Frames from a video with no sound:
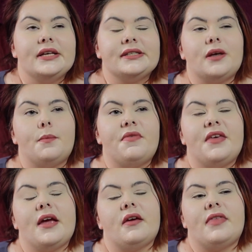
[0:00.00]

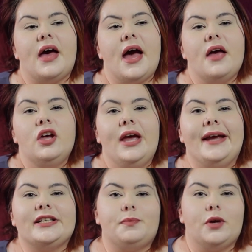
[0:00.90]
something that
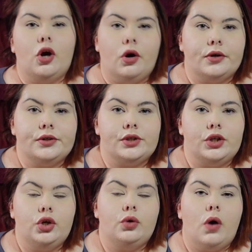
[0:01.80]
it's because
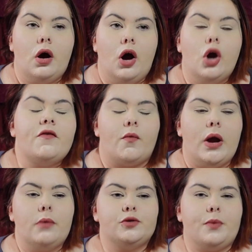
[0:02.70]
you are
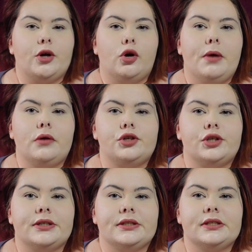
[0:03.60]
overwhelmed by your
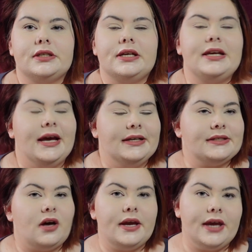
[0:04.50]
emotions.
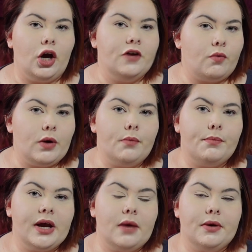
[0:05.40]
Yes, I get overwhelmed
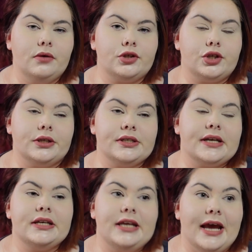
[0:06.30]
by emotions,
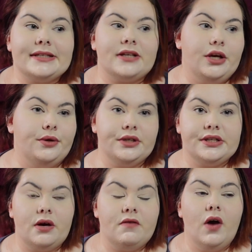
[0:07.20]
and yes, I used to
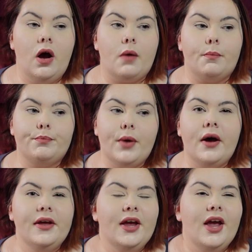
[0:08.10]
self-harm,
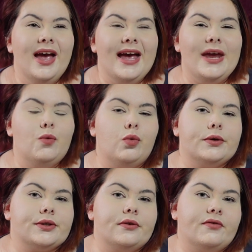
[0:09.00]
but it
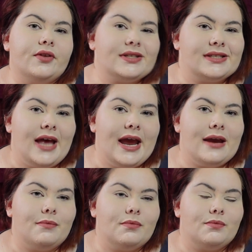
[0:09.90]
wasn't for the
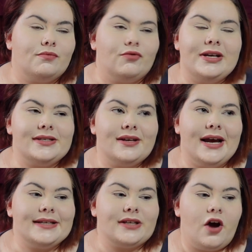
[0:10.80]
same reason
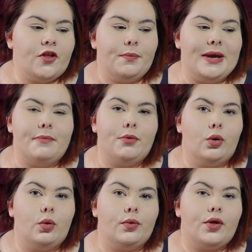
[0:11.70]
as other
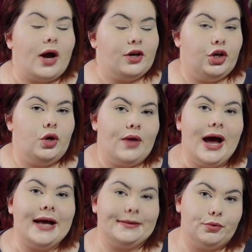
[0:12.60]
people that I knew that
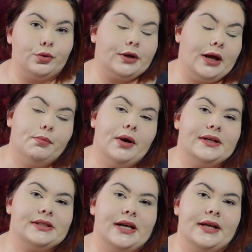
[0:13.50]
had borderline
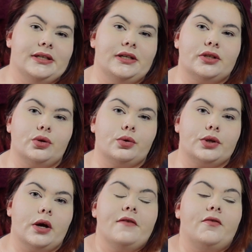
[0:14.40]
personality
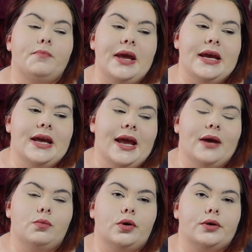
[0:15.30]
disorder. For me,
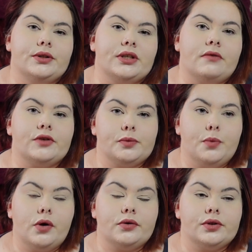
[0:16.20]
it was a
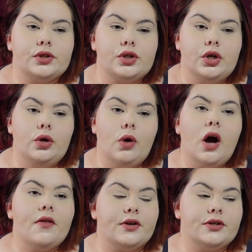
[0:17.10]
response to
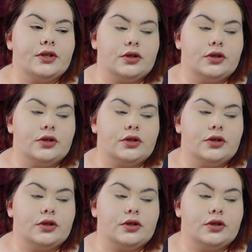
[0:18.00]
others'